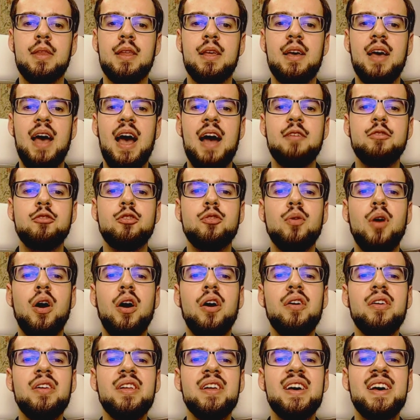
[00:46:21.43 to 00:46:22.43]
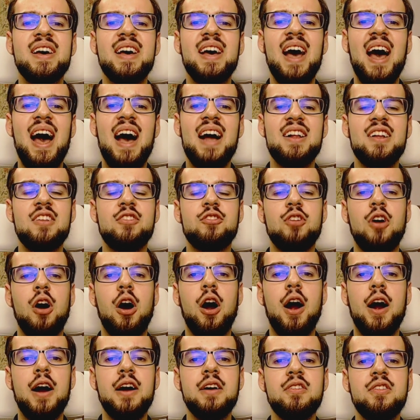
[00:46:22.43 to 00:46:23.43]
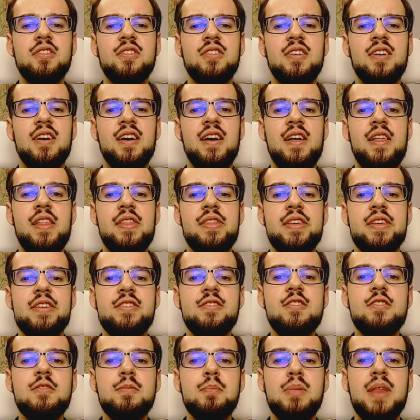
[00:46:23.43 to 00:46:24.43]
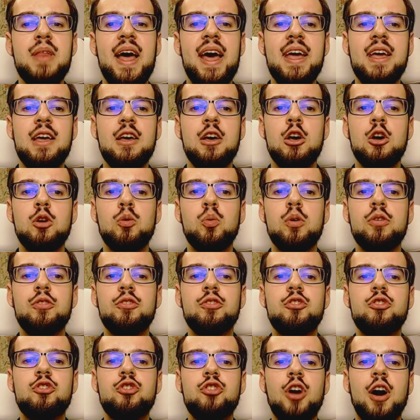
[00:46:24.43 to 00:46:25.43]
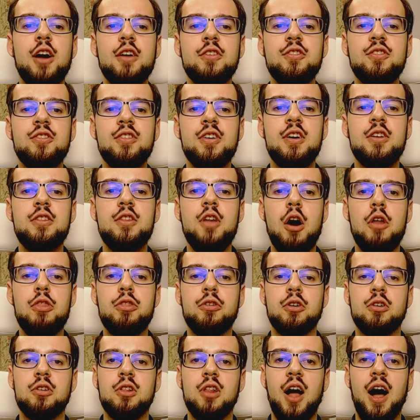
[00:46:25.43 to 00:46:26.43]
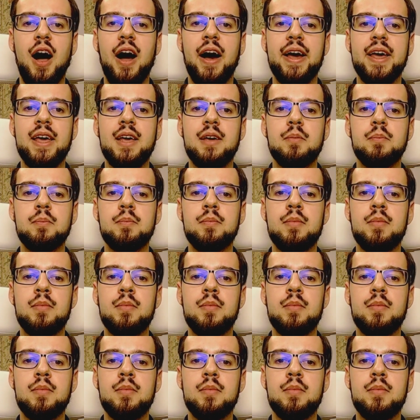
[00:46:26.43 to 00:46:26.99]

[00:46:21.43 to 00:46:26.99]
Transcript: After all, at its heart, this display was just another lie.